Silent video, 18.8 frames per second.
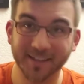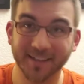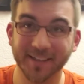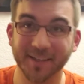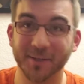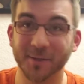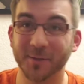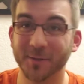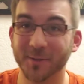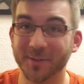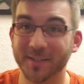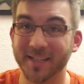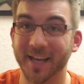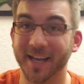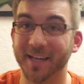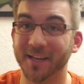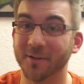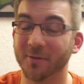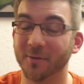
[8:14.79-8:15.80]
you
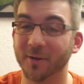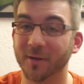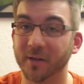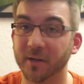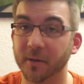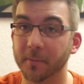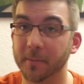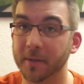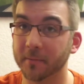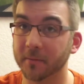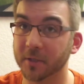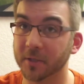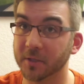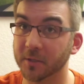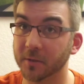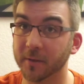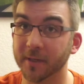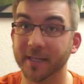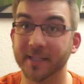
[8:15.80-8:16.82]
said you were going to be able to
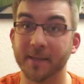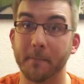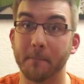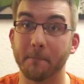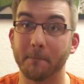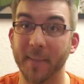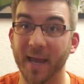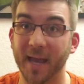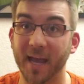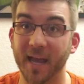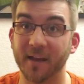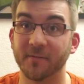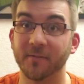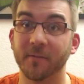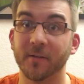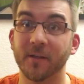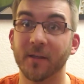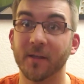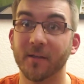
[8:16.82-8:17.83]
do it. It's a bad
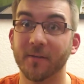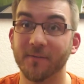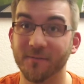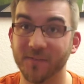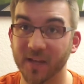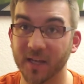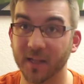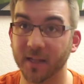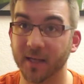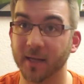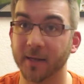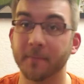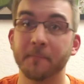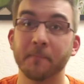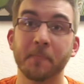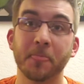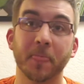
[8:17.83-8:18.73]
feeling.